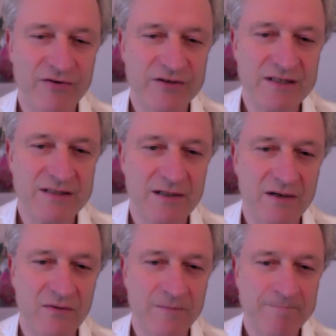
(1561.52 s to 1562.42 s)
years
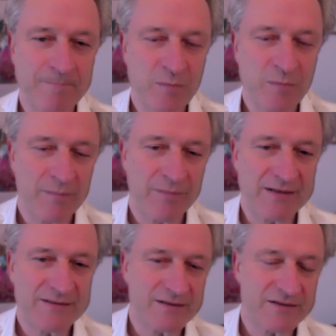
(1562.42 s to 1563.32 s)
ago,
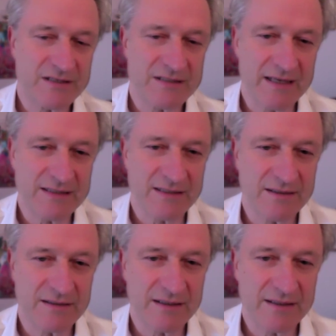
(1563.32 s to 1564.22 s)
but just as
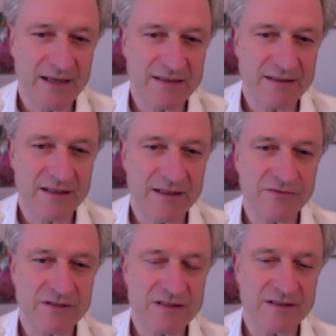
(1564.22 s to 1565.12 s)
an
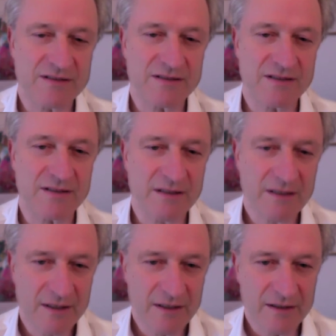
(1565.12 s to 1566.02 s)
interested
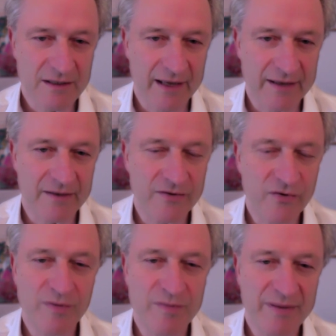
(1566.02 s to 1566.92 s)
like a
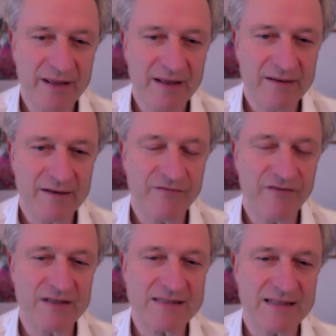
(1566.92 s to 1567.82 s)
human being, it
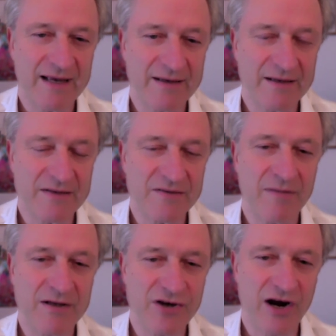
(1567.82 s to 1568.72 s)
feels like it's
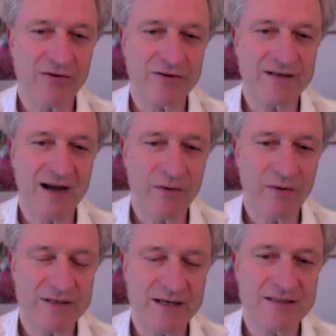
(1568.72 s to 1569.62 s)
much harder
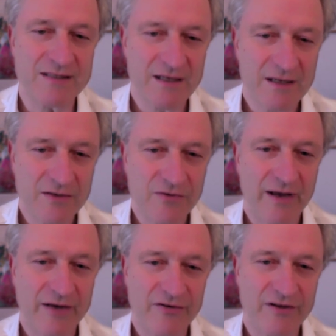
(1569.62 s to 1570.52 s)
nowadays to
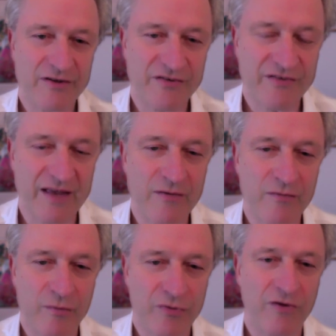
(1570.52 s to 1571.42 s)
actually stay
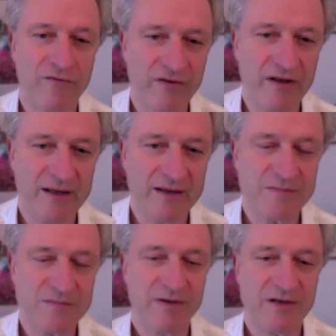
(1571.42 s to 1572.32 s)
with your feelings
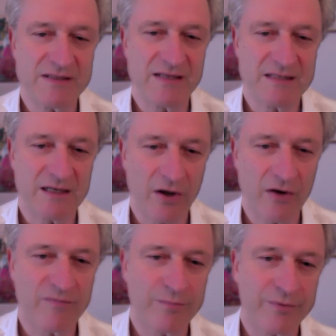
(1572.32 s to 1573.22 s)
because there's a lot
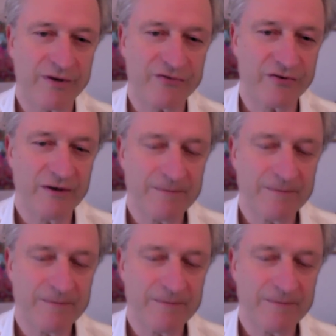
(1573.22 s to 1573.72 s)
of pressure